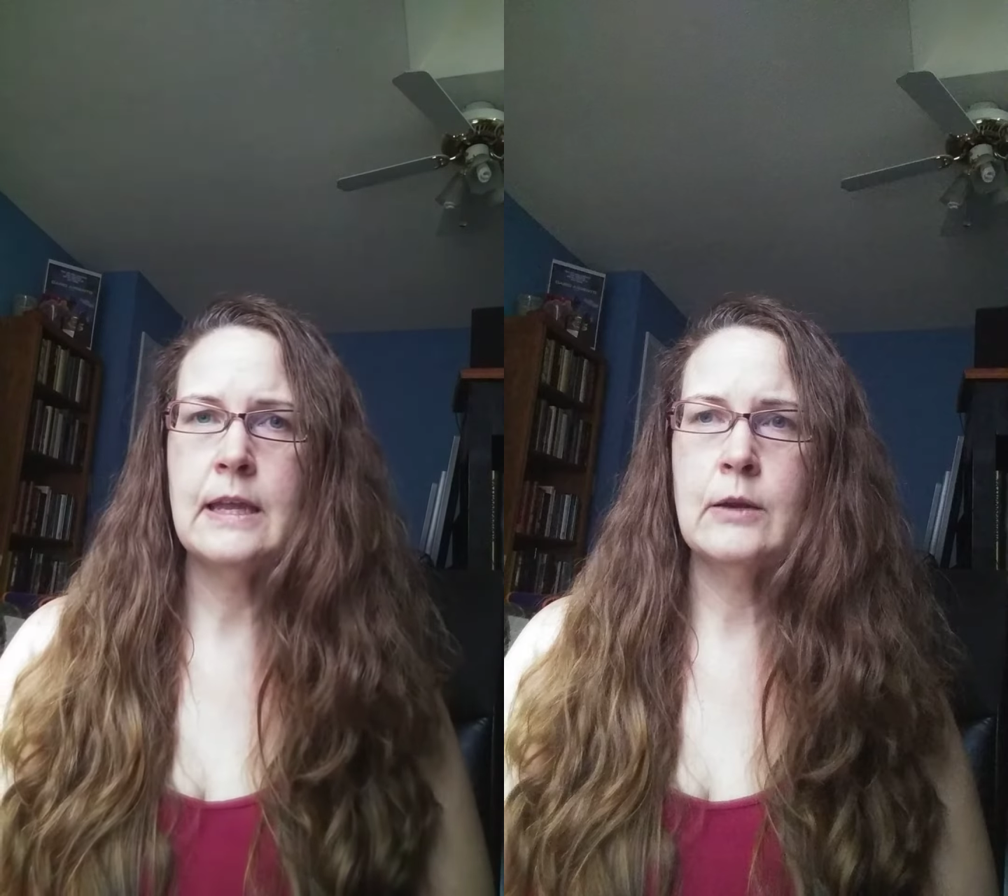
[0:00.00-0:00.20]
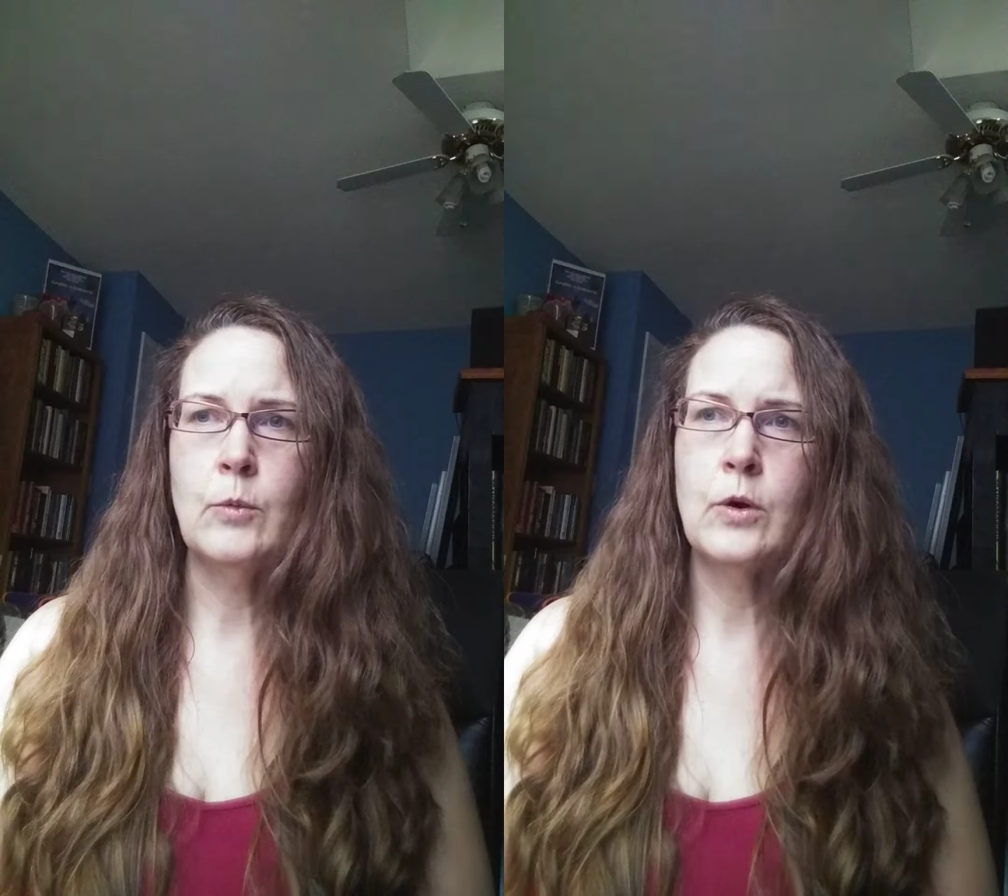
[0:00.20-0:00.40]

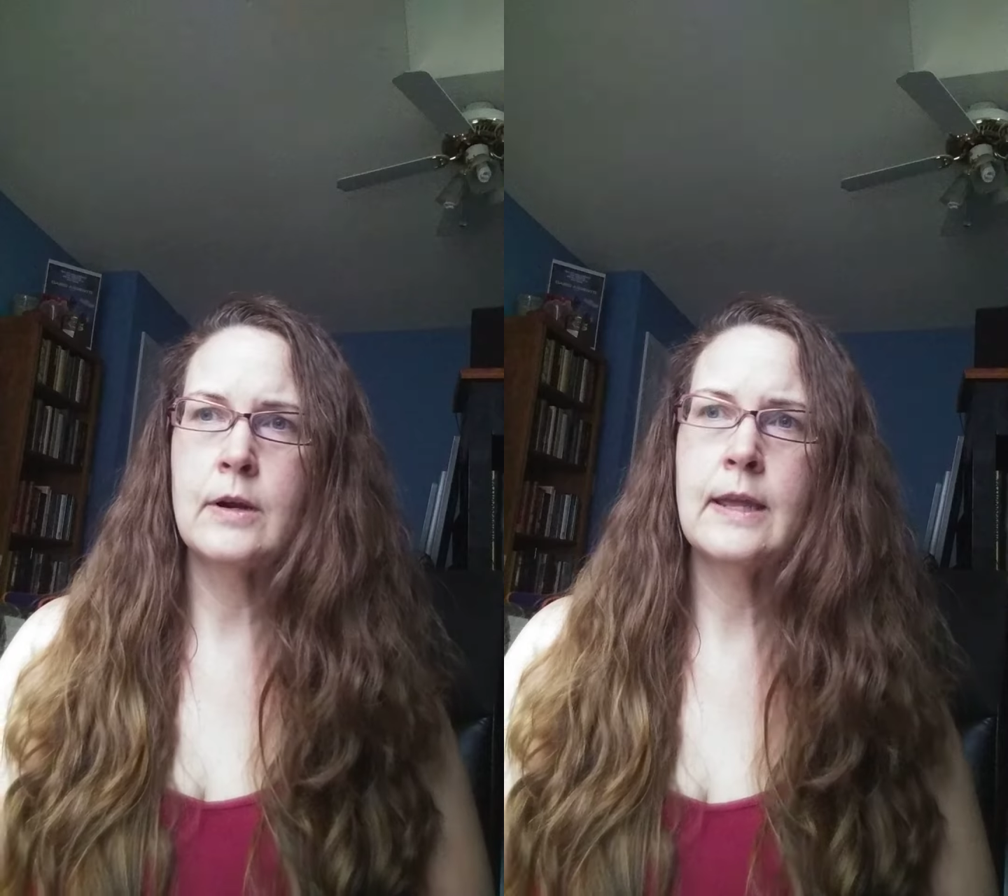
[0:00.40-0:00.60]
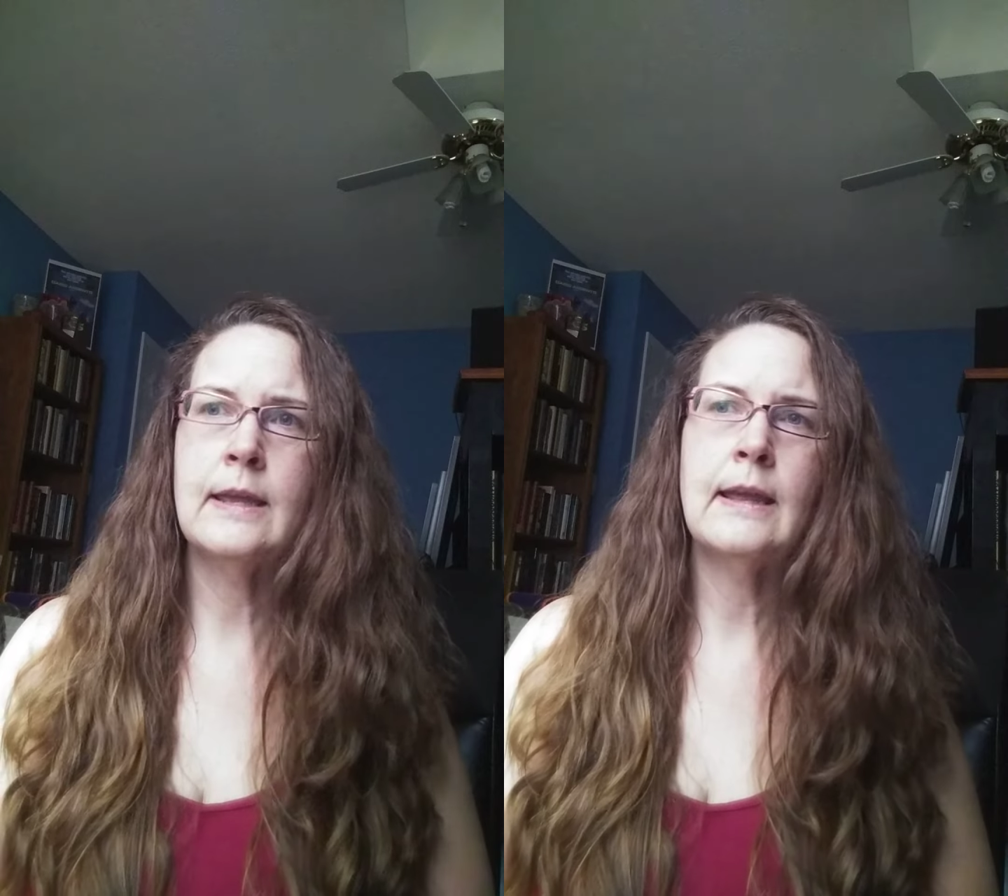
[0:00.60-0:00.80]
and
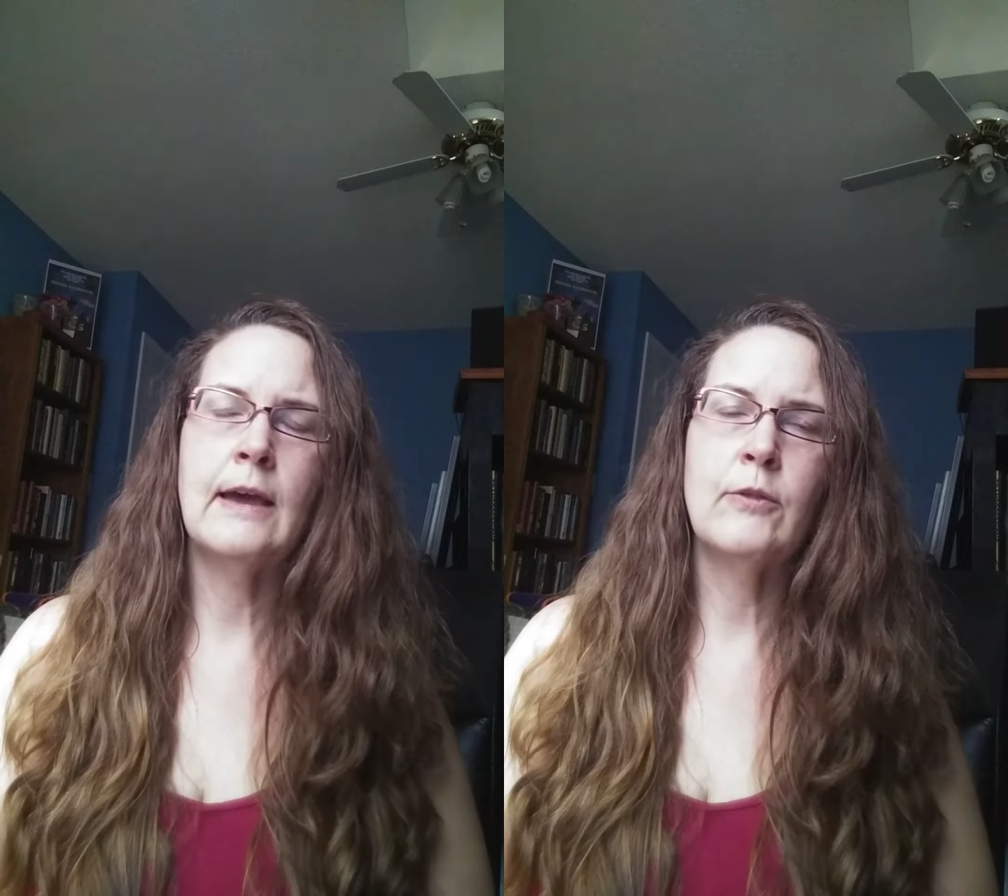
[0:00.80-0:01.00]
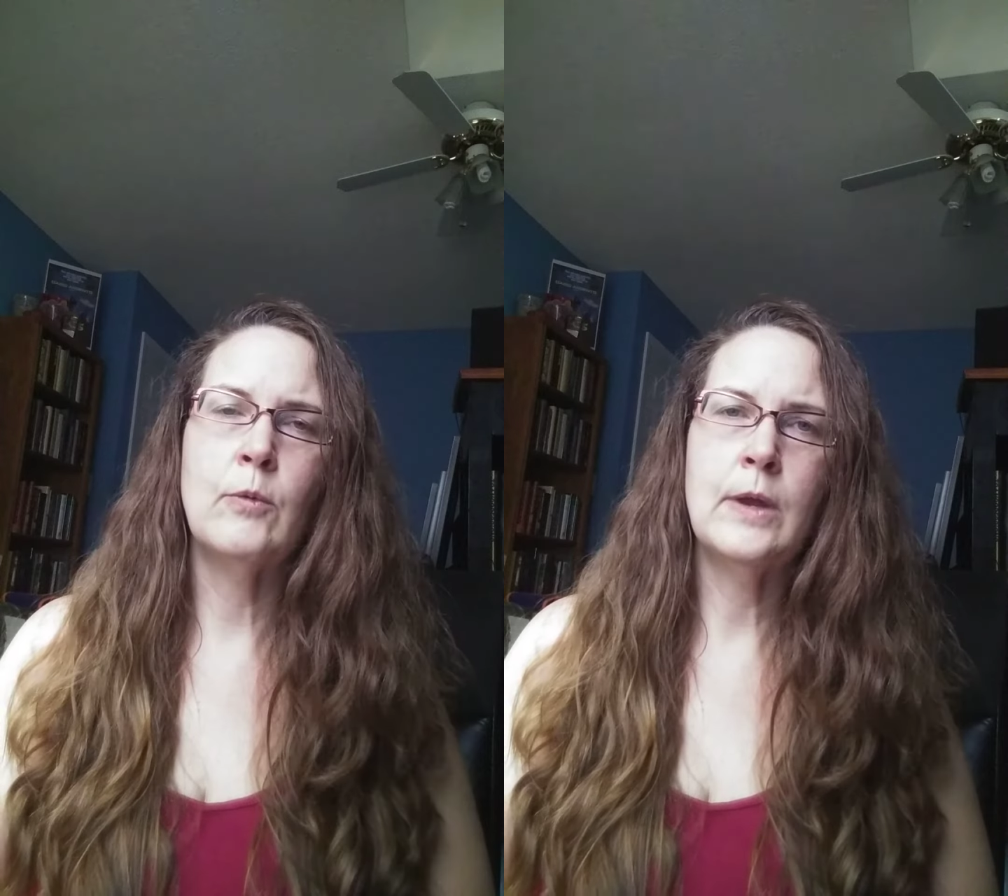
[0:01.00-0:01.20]
working
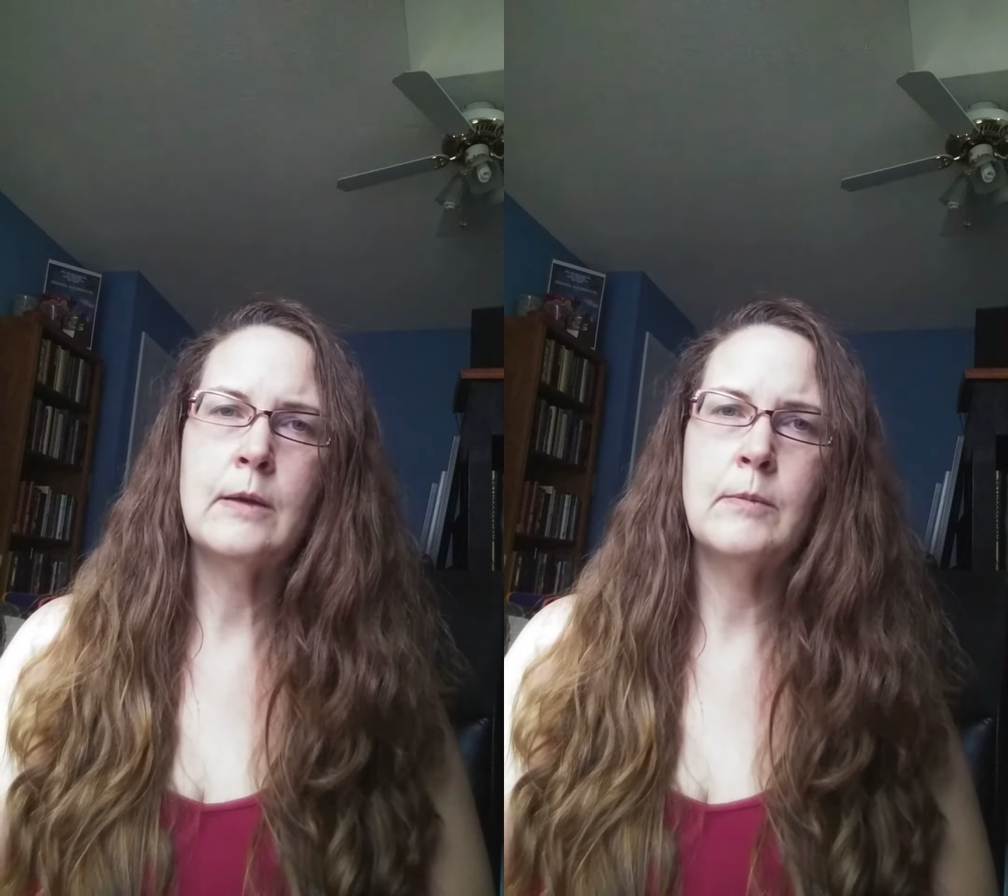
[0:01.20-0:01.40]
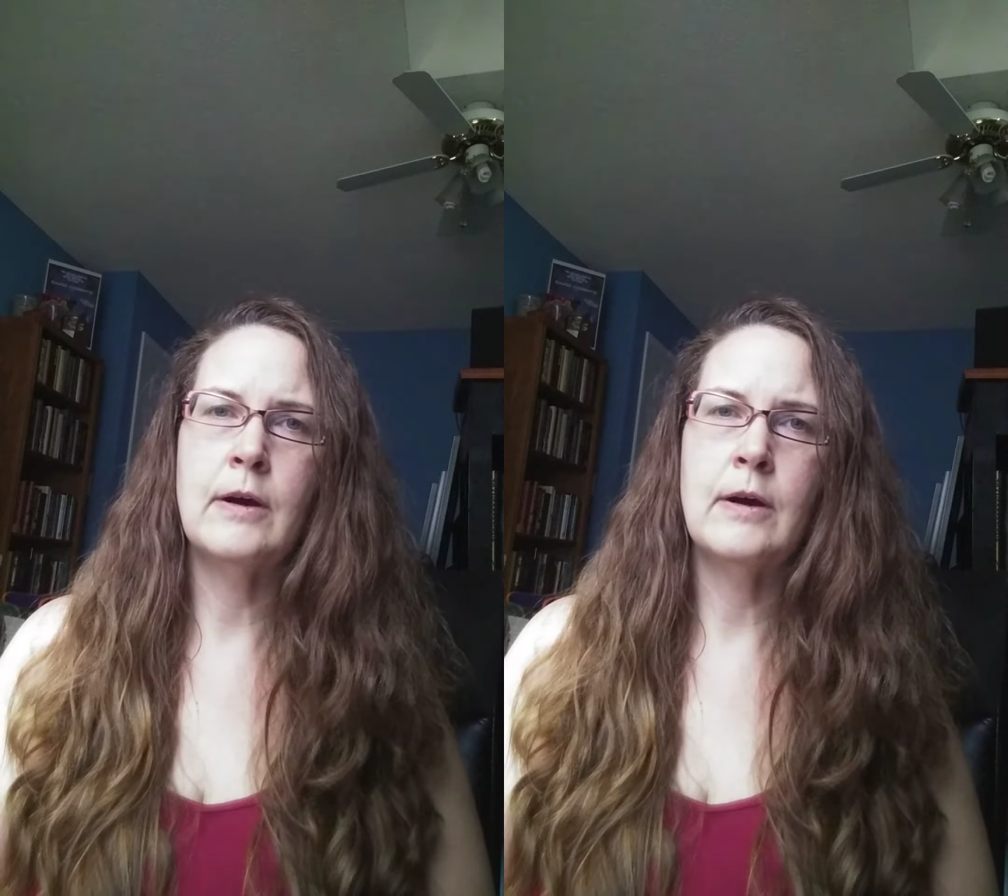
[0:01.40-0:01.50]
at the whim